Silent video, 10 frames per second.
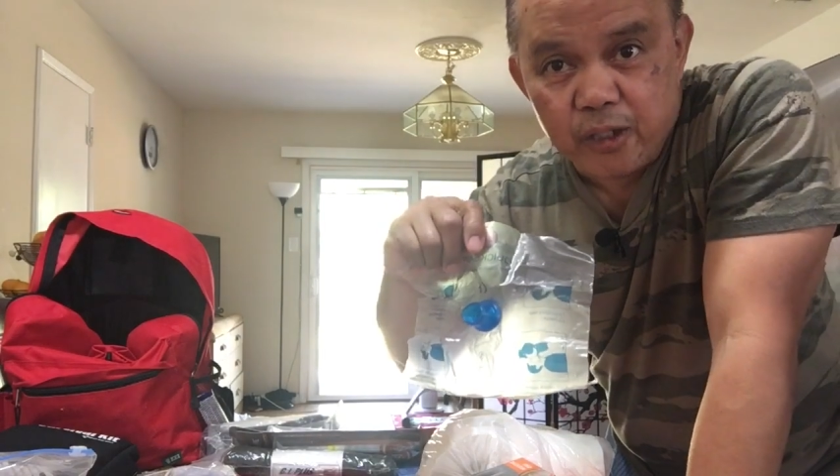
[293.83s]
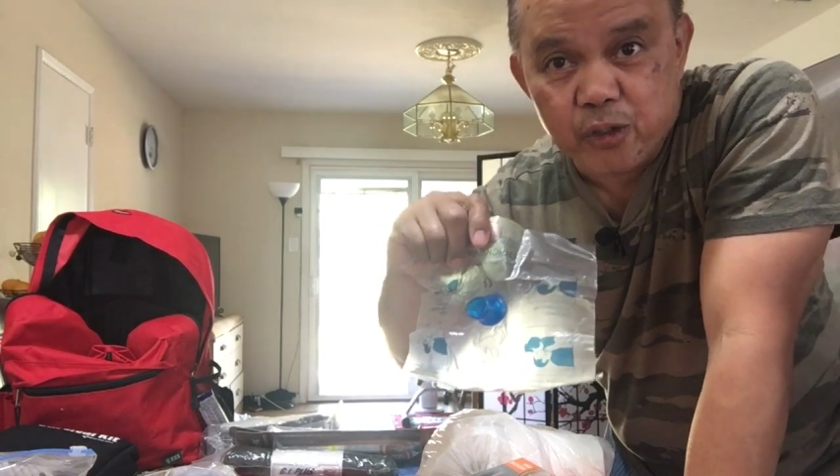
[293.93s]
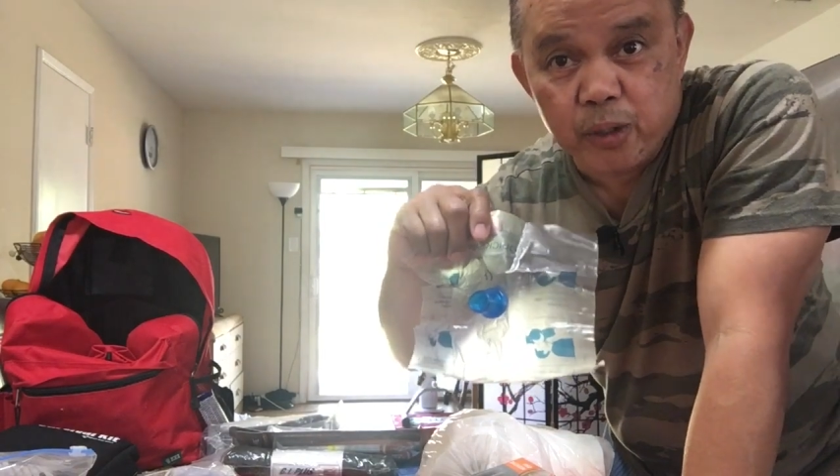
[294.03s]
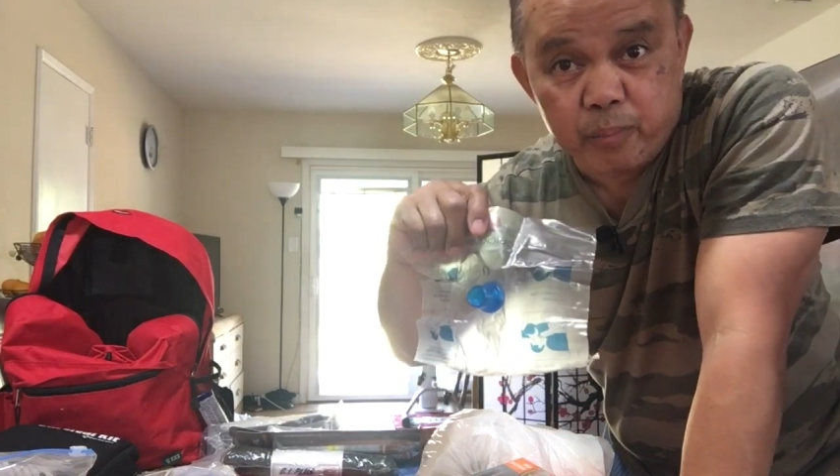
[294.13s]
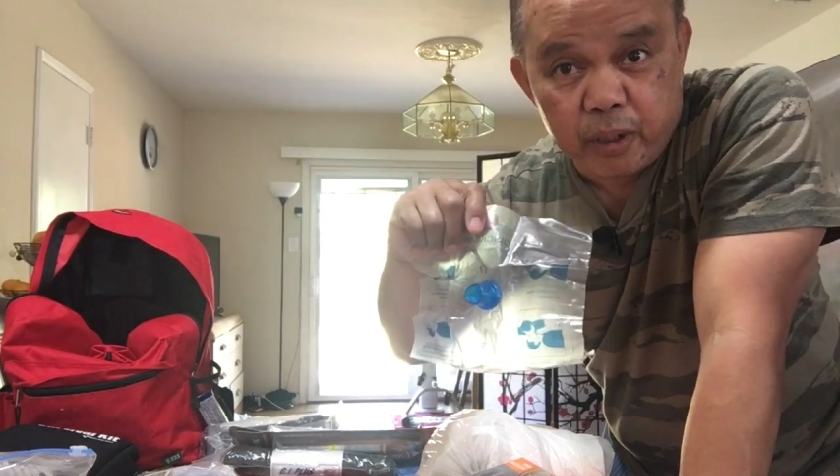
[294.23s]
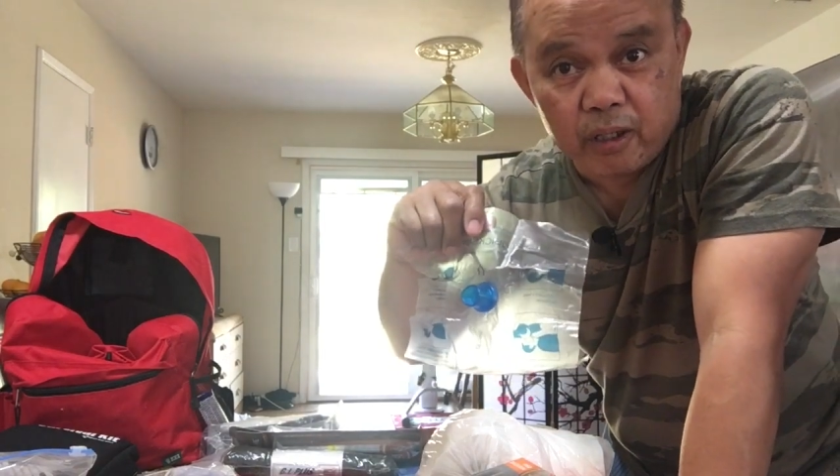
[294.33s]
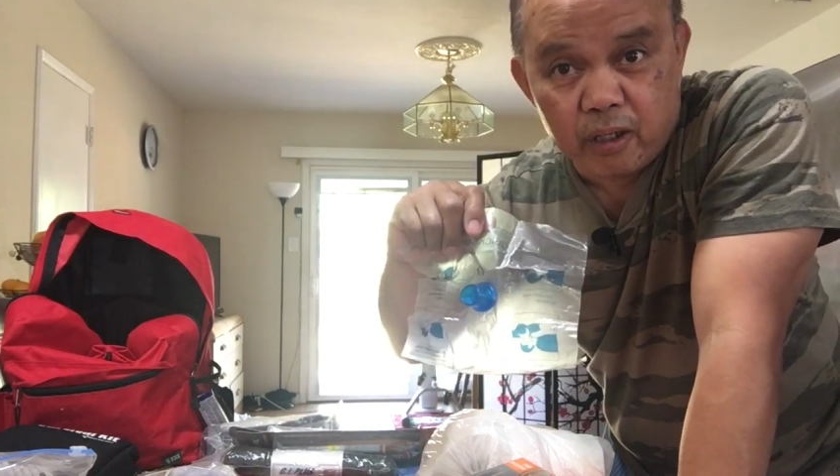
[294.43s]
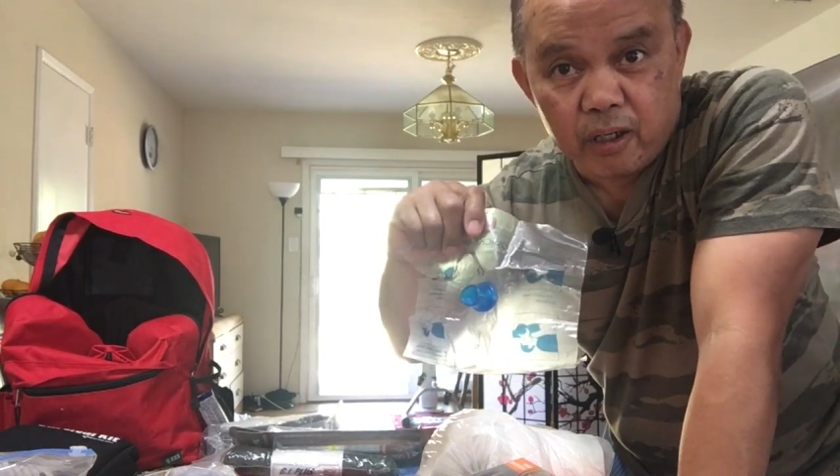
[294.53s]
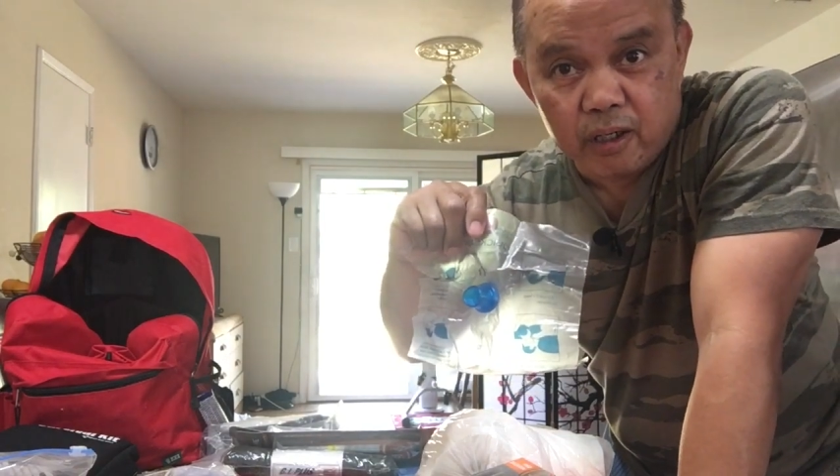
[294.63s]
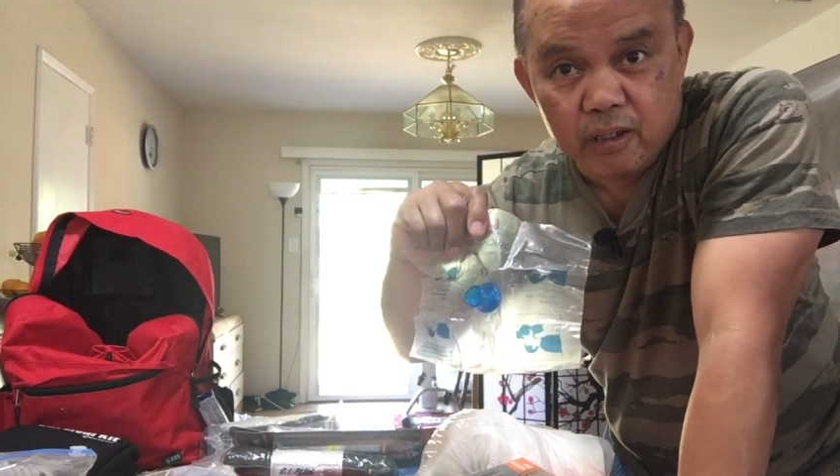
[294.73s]
a
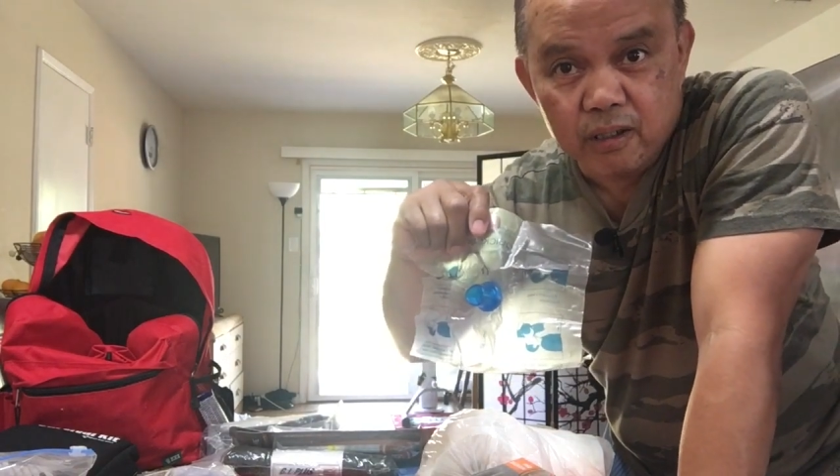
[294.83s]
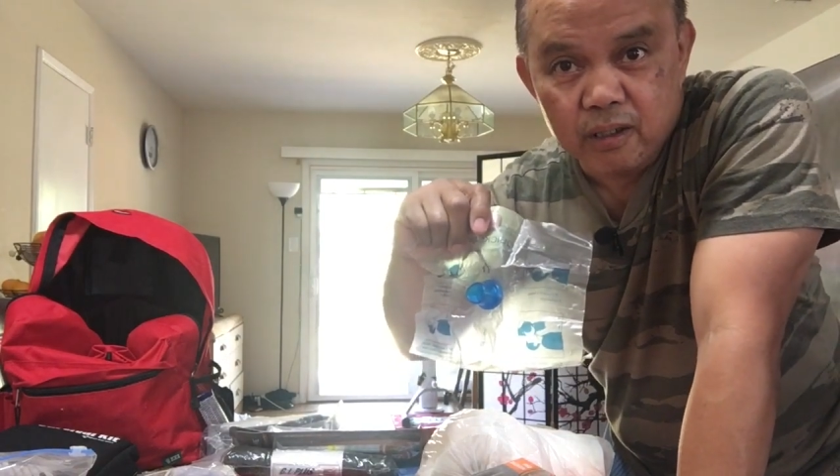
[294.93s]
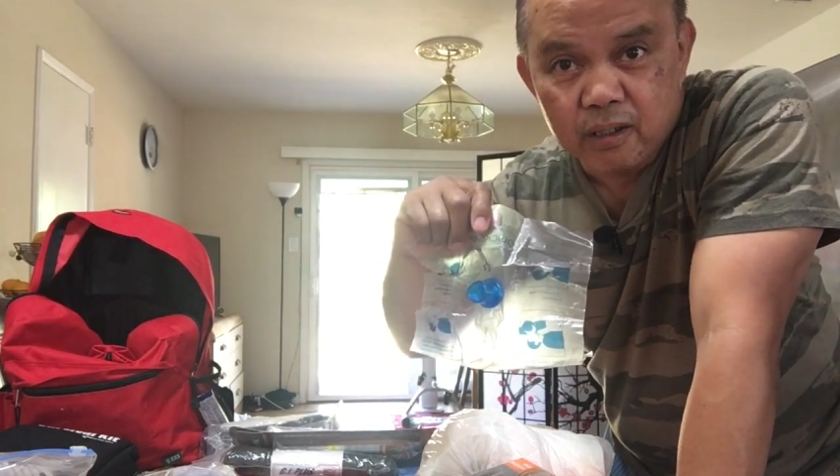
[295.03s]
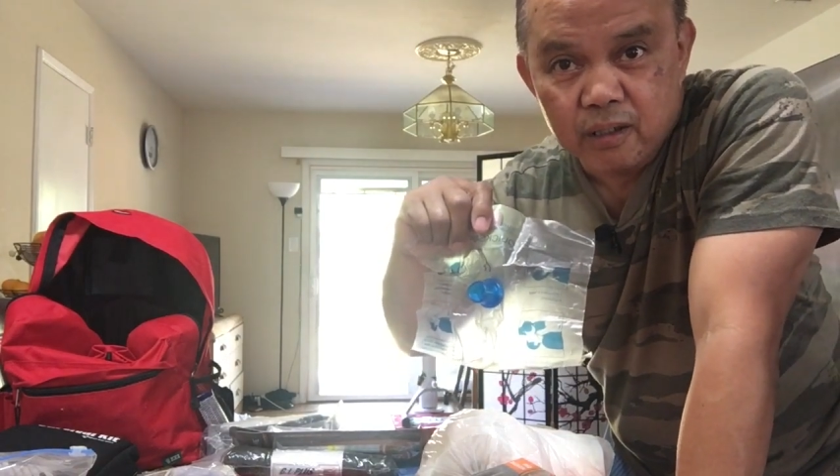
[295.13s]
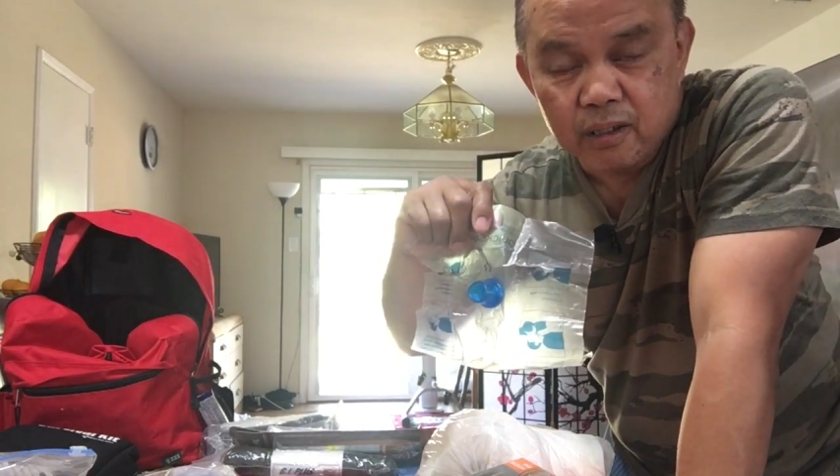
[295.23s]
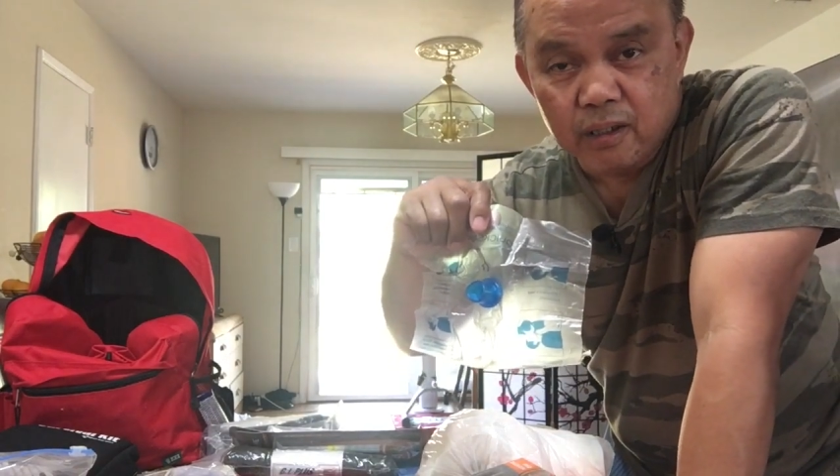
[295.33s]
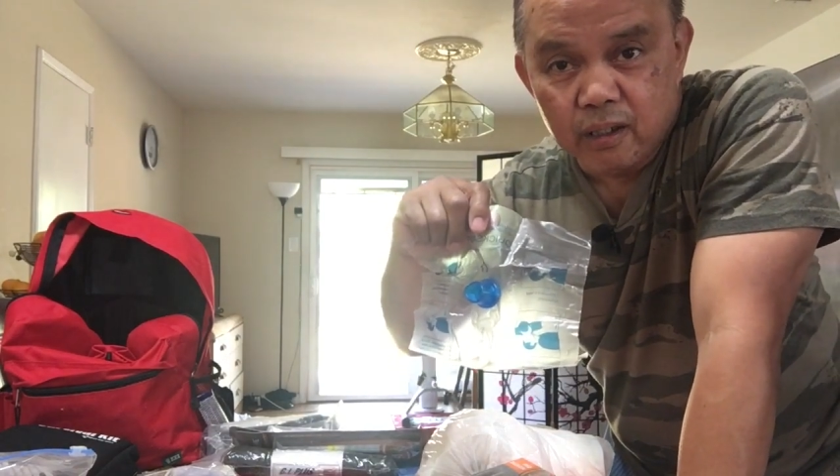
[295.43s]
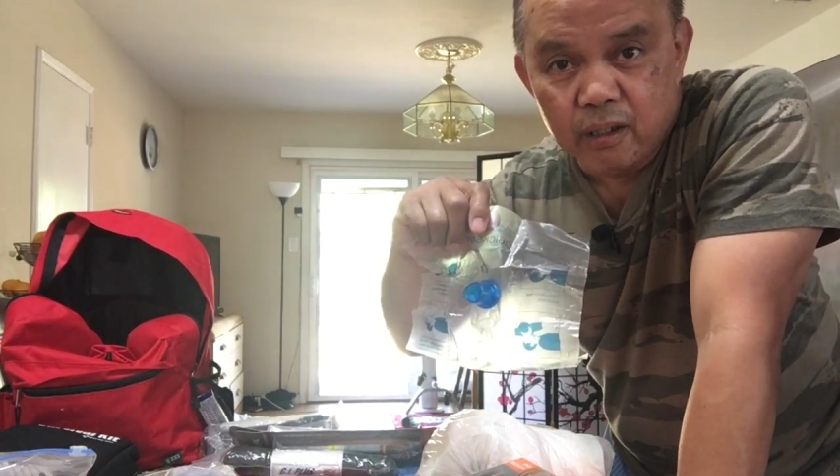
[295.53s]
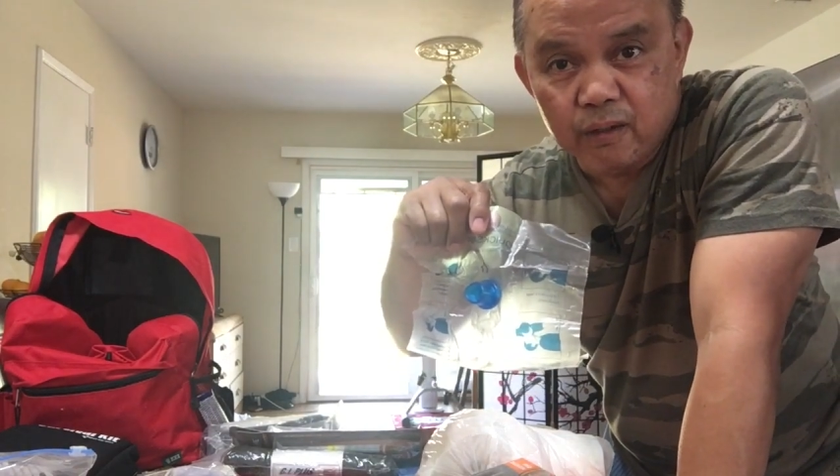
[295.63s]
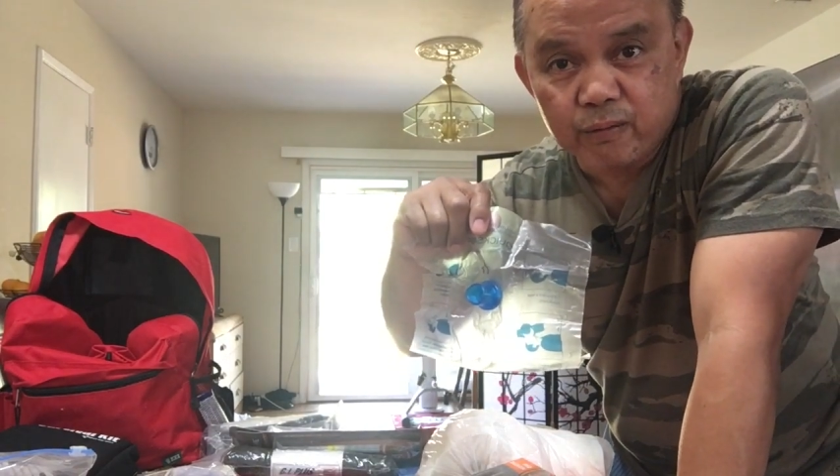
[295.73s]
CPR
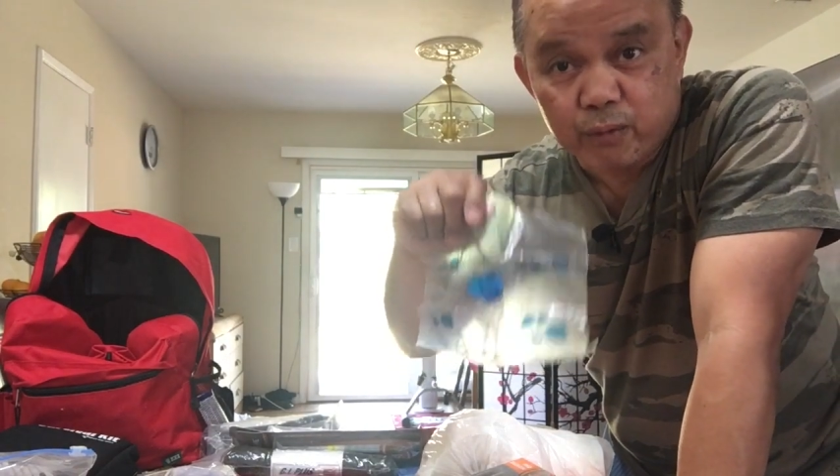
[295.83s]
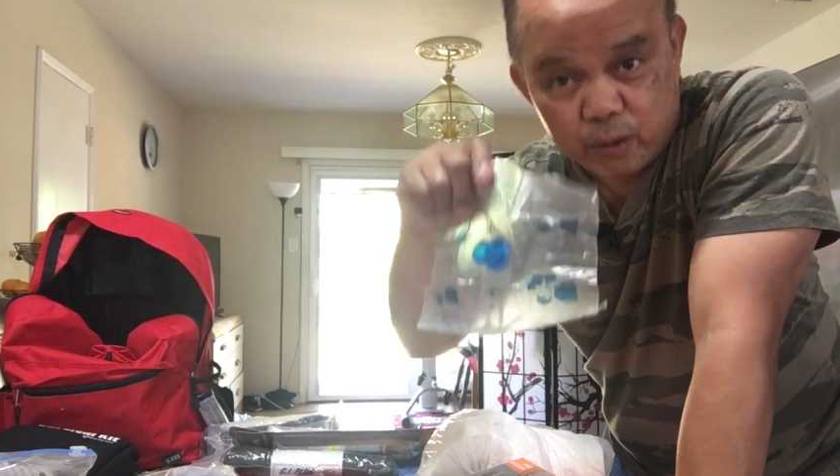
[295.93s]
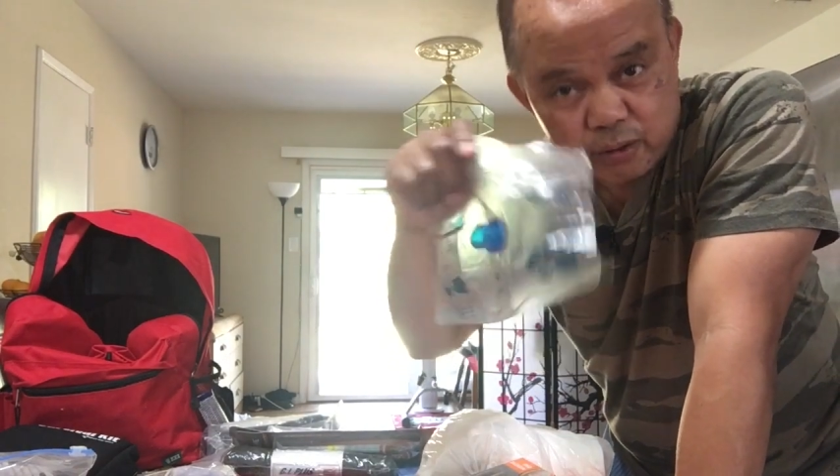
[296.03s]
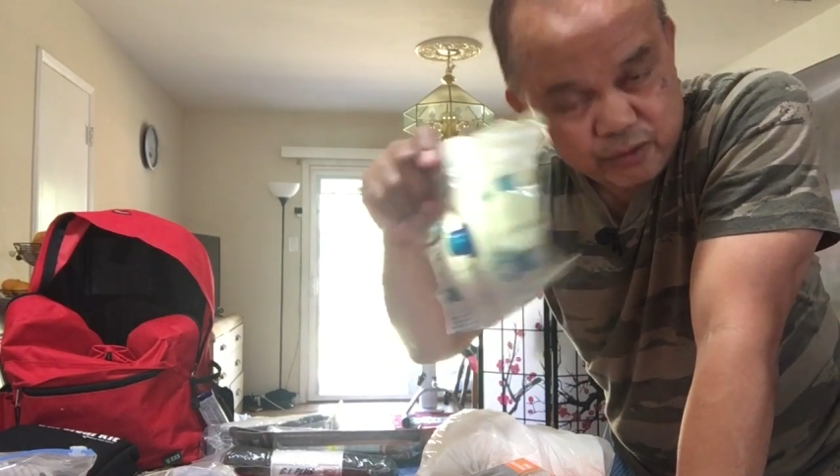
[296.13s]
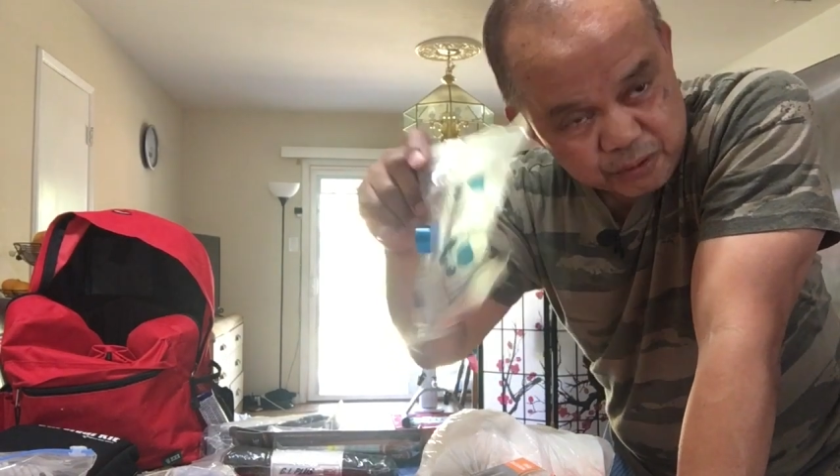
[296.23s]
uh, for